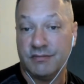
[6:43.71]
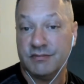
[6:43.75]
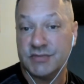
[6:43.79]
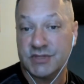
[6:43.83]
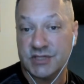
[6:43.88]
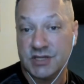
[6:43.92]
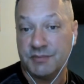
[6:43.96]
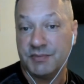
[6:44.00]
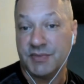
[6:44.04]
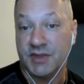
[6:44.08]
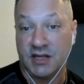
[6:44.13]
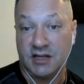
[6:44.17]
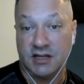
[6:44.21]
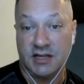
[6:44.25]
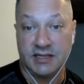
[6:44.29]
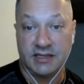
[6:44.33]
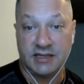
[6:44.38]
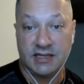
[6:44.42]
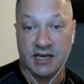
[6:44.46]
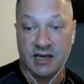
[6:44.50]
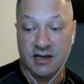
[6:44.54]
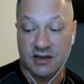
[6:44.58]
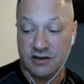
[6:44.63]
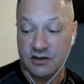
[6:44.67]
something
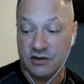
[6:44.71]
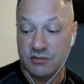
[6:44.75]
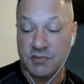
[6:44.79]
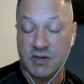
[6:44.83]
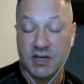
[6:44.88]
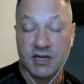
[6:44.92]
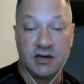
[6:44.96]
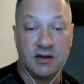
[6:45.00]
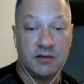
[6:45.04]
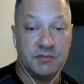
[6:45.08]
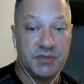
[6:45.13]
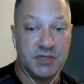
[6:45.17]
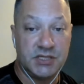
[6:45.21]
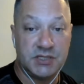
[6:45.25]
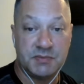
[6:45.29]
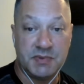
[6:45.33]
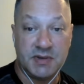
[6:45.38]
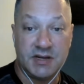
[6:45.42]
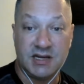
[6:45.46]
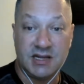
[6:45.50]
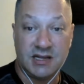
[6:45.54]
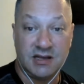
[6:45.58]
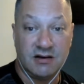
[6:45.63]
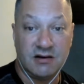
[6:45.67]
like that, you might not be
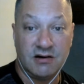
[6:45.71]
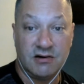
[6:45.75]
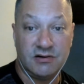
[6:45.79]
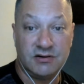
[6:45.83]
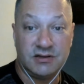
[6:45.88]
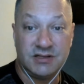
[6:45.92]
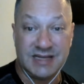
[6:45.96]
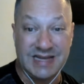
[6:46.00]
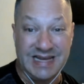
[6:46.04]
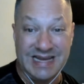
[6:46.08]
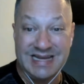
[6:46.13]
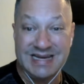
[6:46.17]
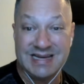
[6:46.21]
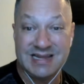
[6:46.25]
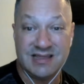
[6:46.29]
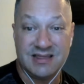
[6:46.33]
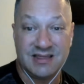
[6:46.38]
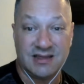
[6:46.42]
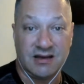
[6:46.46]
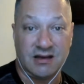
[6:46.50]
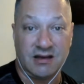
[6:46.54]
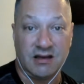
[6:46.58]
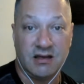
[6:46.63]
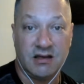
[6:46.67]
spending hardly anything,